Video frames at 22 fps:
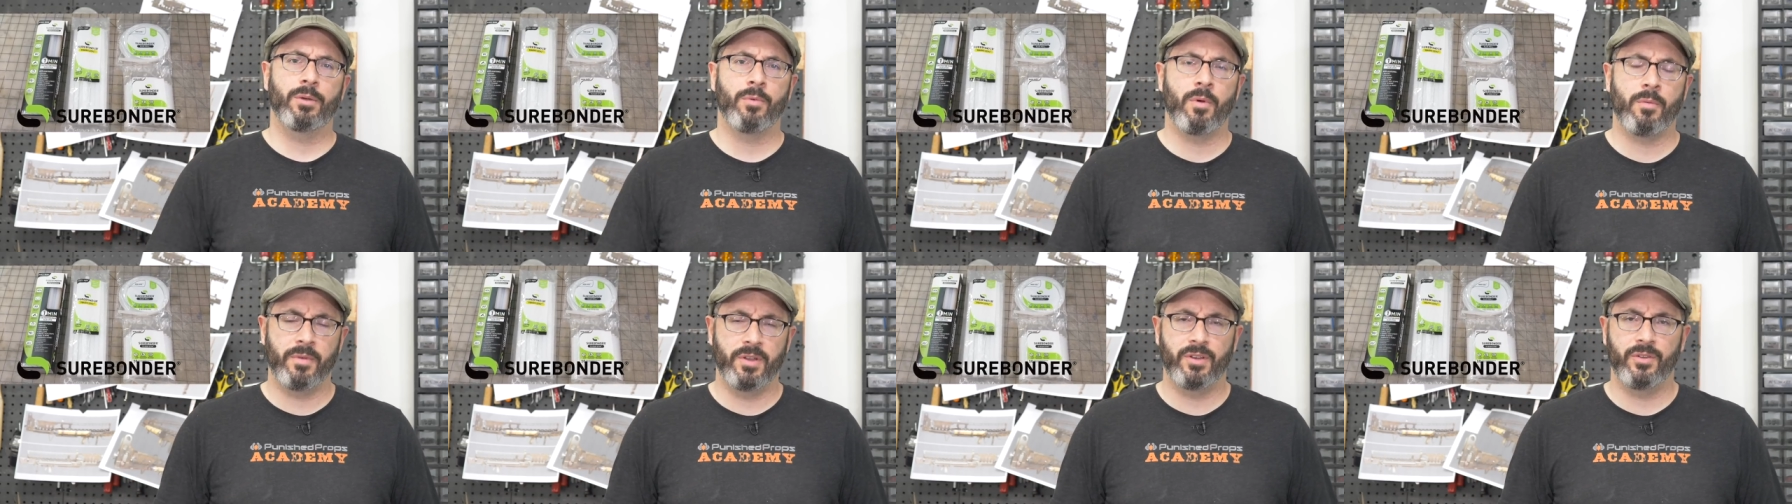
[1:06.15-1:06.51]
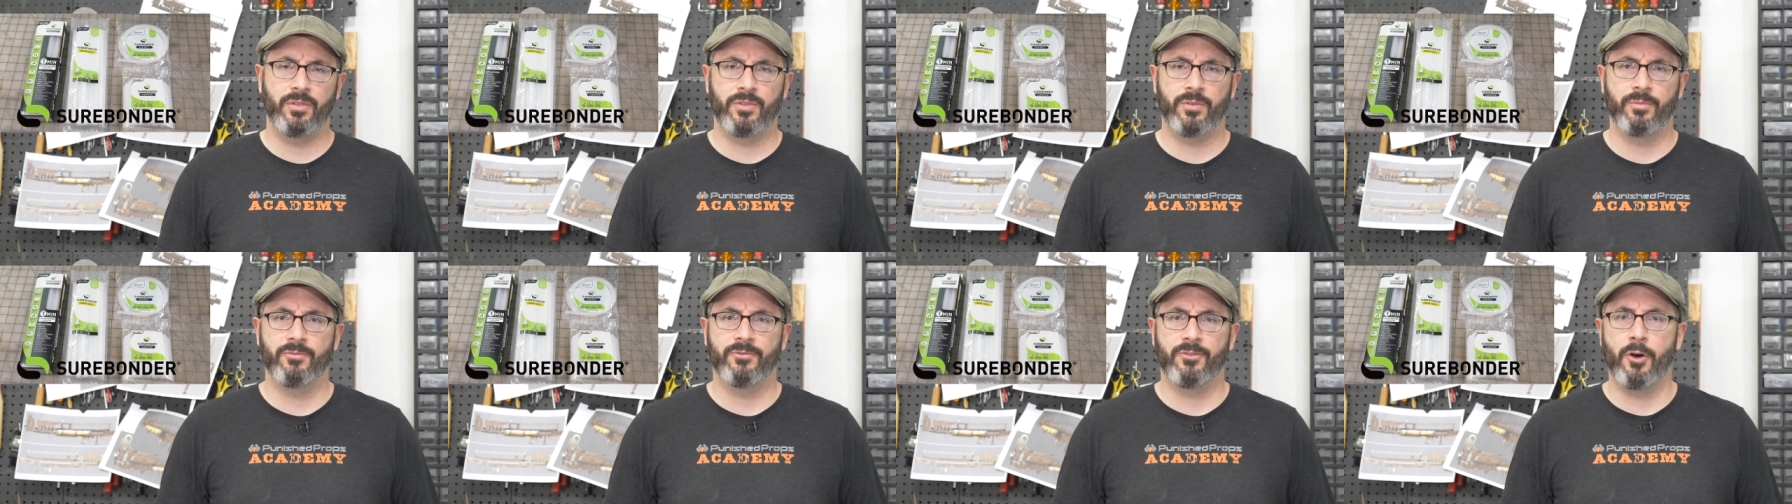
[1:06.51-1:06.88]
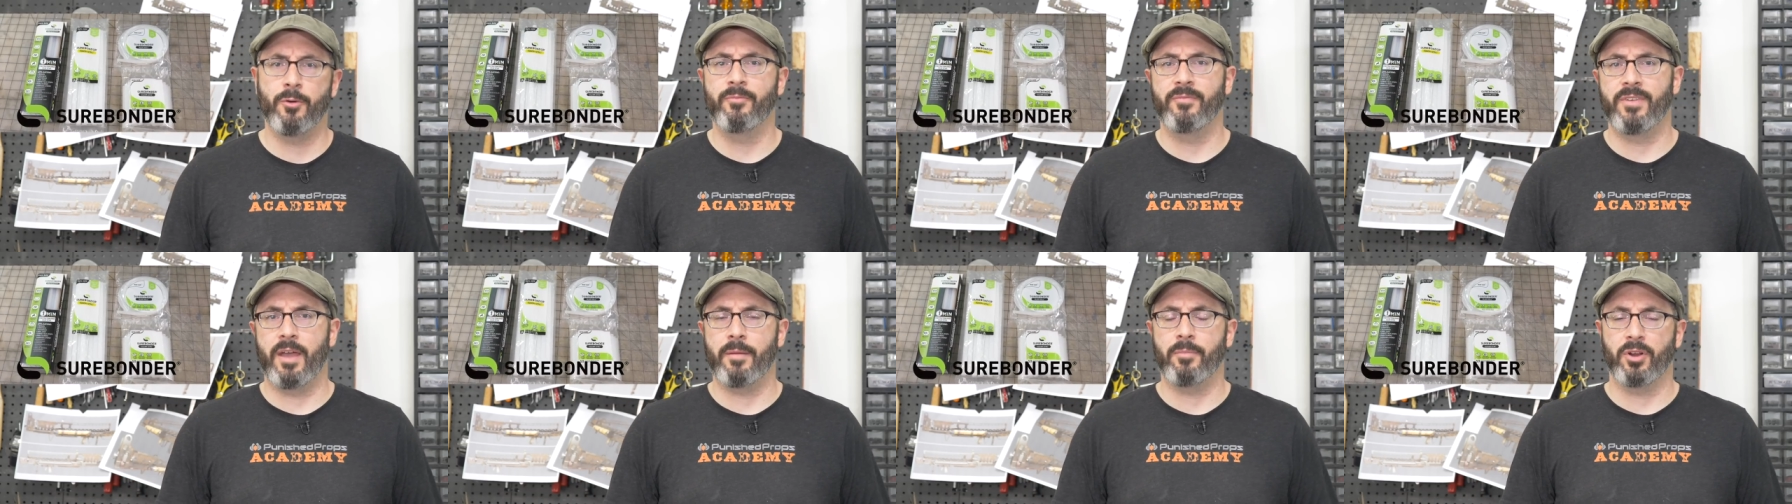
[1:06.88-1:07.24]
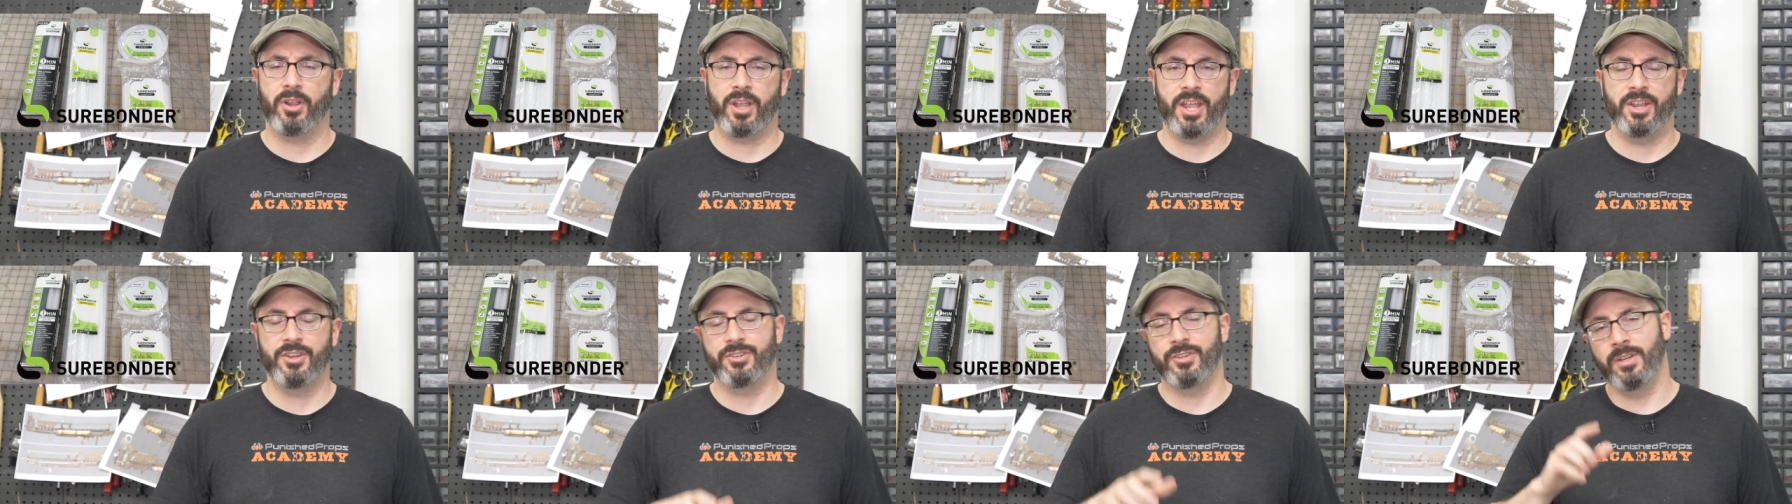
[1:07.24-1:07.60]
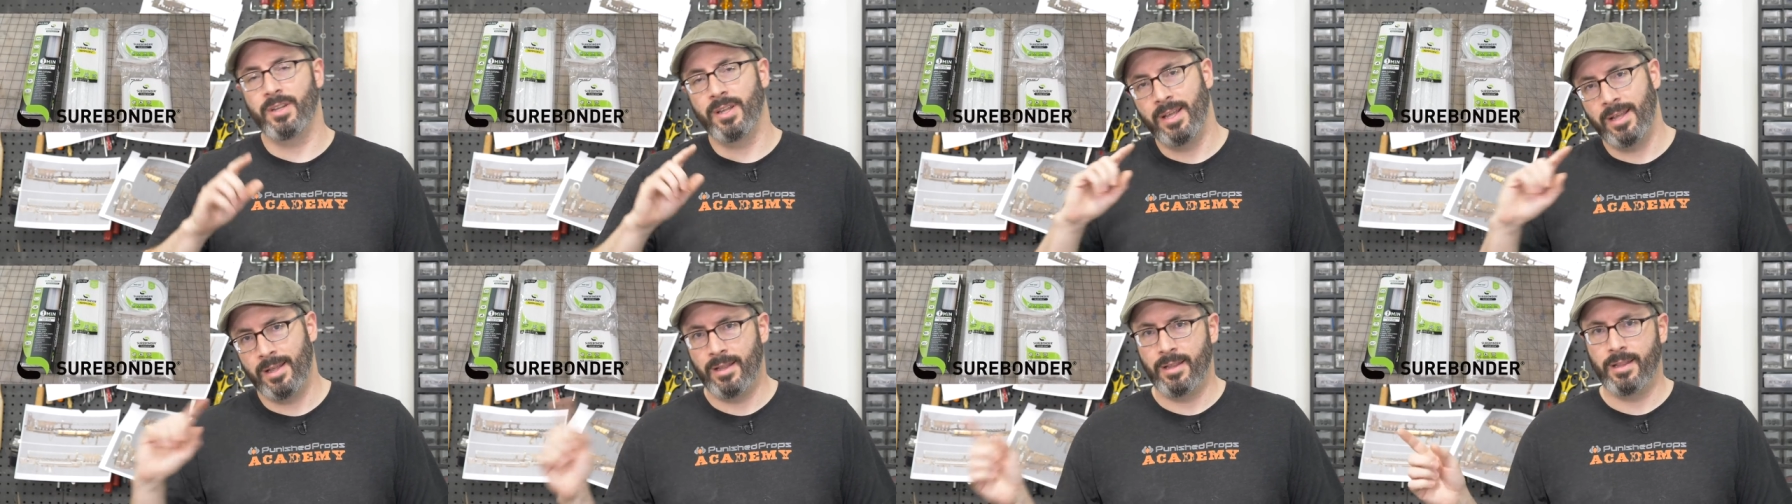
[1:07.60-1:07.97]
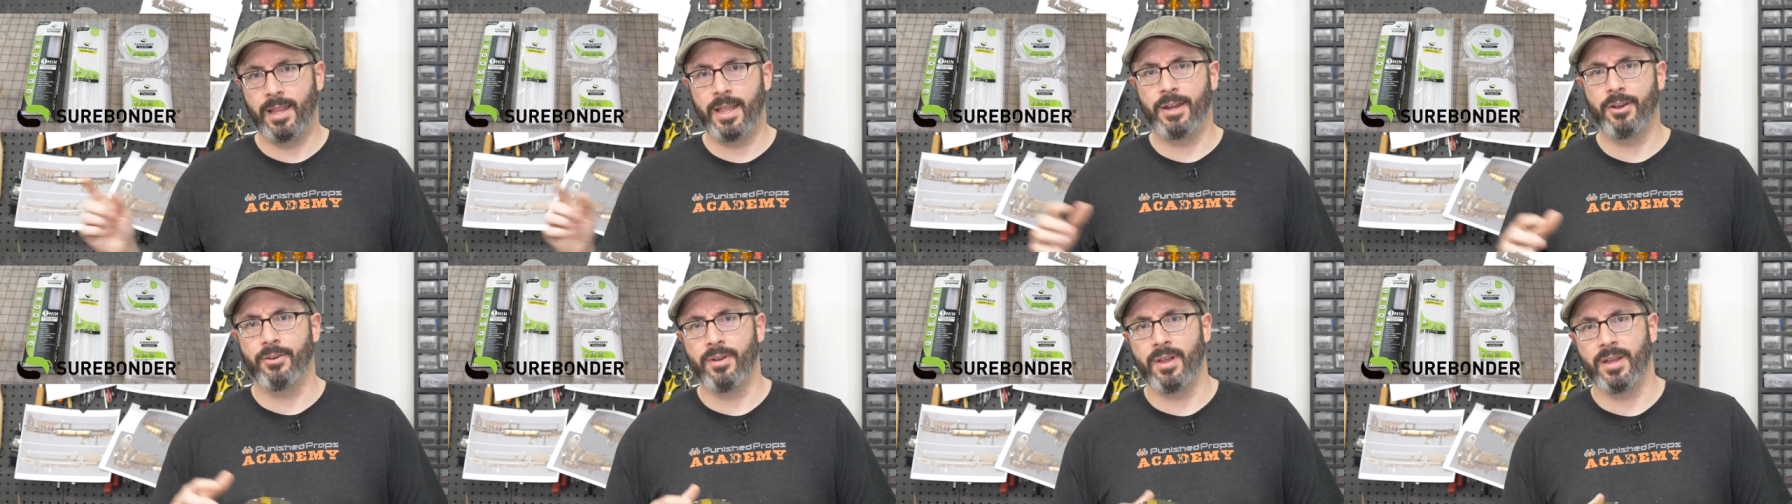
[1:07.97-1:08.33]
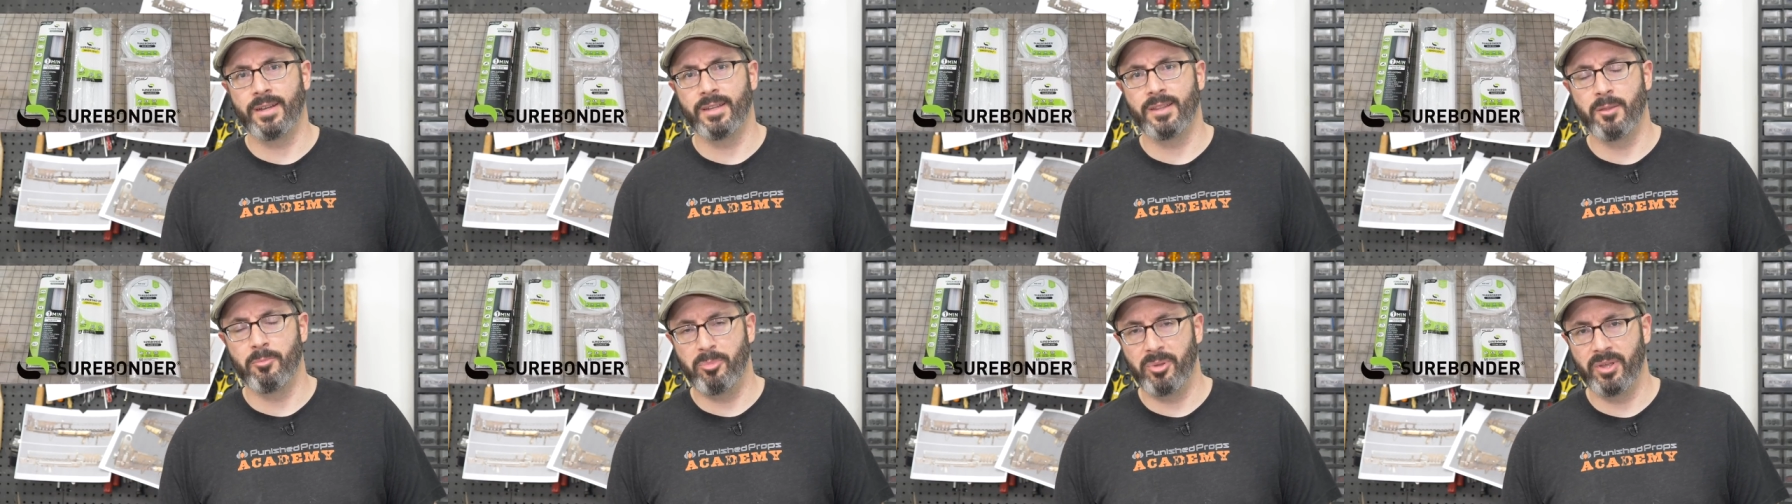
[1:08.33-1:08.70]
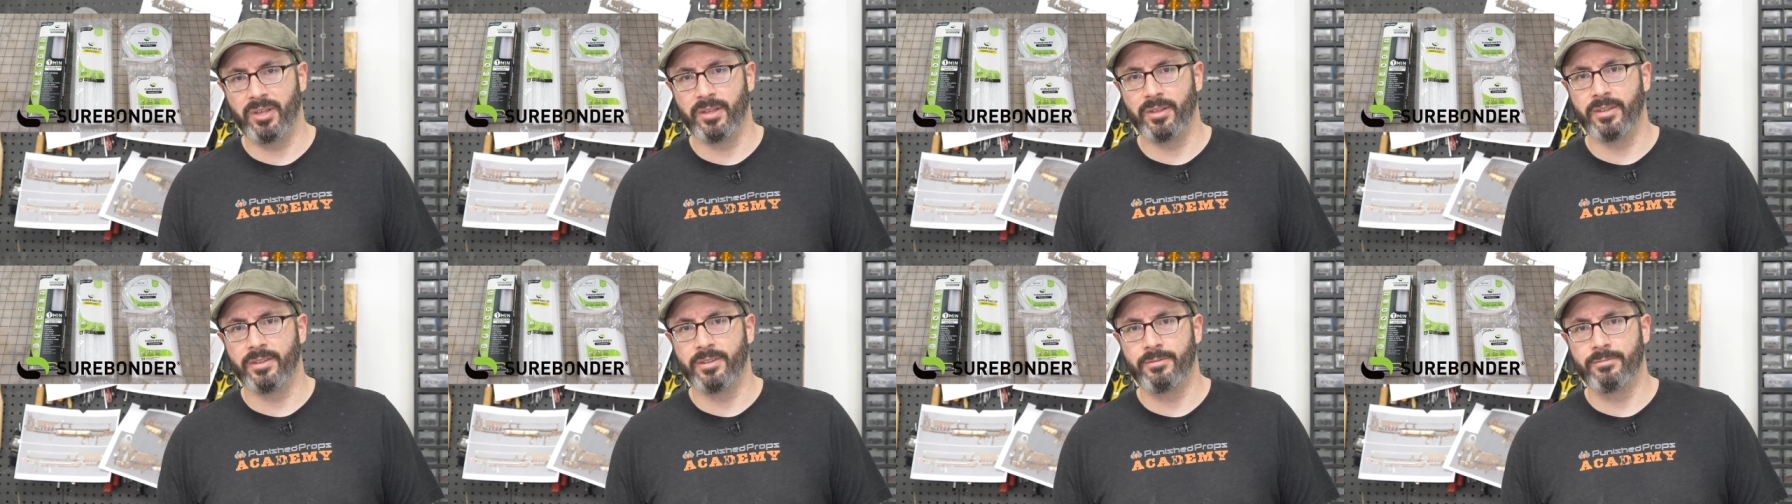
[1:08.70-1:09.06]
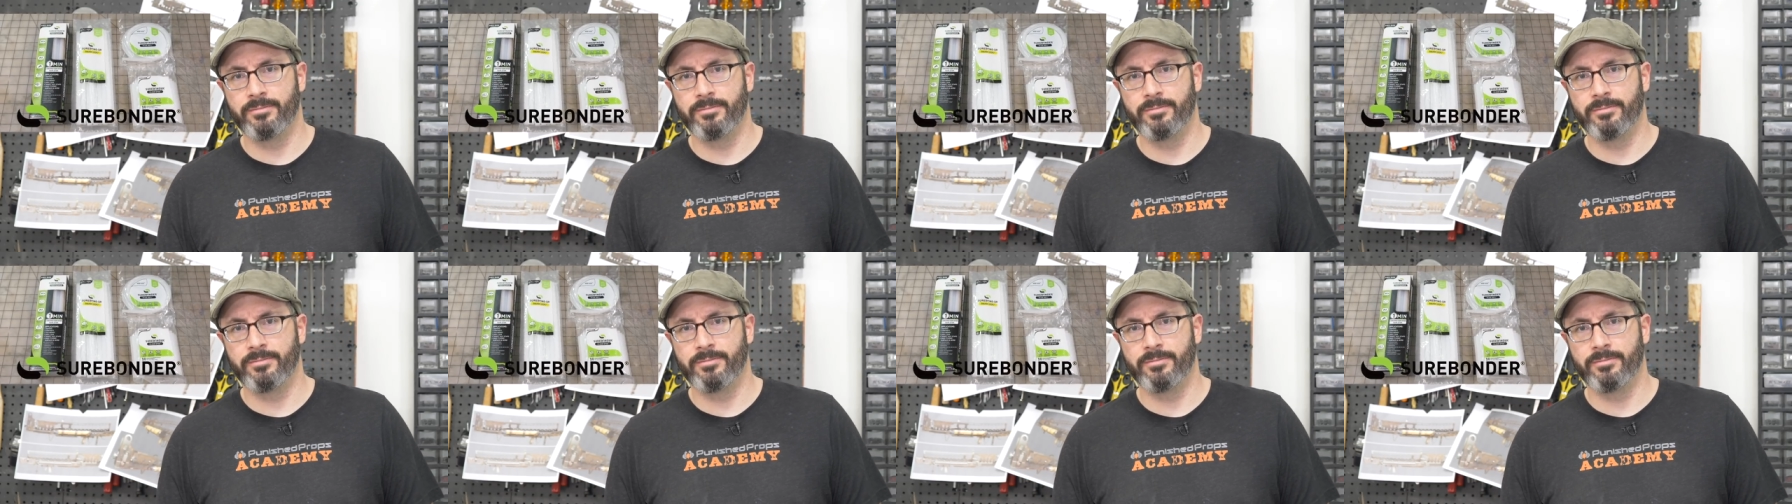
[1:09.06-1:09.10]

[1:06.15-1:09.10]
when we do some foam fabrication later on in the build.